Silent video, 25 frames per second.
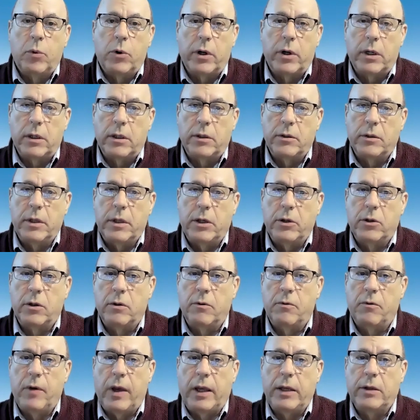
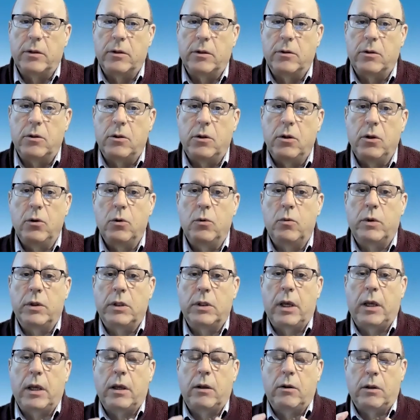organization faces too
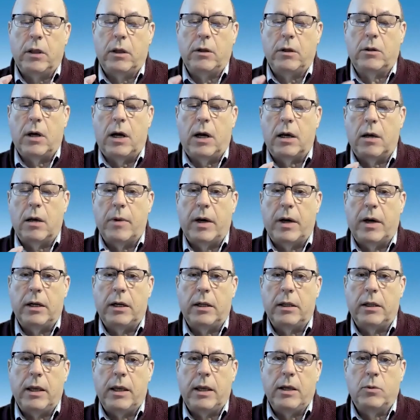when they talk about
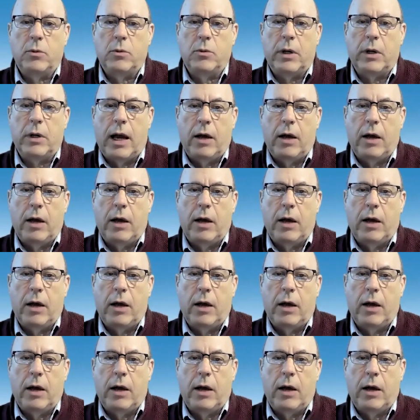engagement.